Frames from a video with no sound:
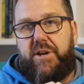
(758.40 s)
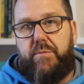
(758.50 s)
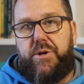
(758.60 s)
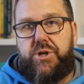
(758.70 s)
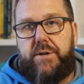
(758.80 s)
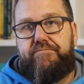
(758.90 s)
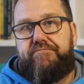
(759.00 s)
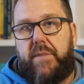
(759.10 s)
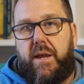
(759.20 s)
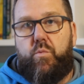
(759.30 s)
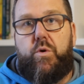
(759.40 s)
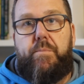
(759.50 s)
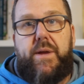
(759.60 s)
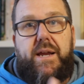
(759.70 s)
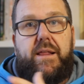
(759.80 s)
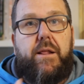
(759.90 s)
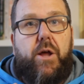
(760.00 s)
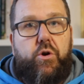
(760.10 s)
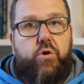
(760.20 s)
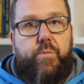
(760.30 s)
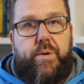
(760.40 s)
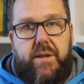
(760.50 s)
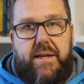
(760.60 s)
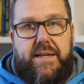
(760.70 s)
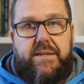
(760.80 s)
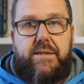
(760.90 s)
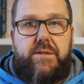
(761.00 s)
Commission would be the local police.